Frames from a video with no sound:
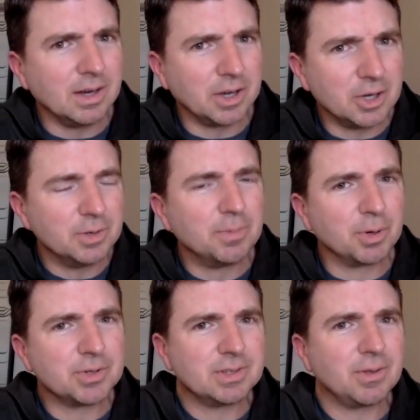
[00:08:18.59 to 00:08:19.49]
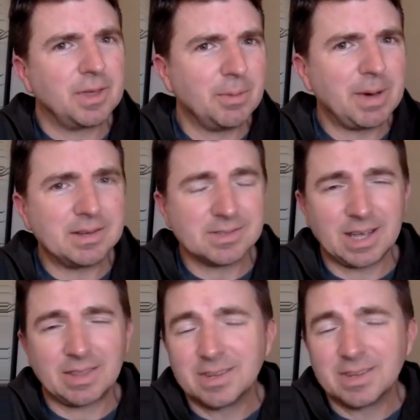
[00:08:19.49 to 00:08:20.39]
a good person to think about as
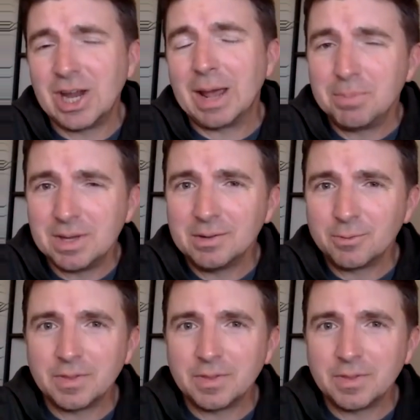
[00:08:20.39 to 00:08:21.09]
like the champion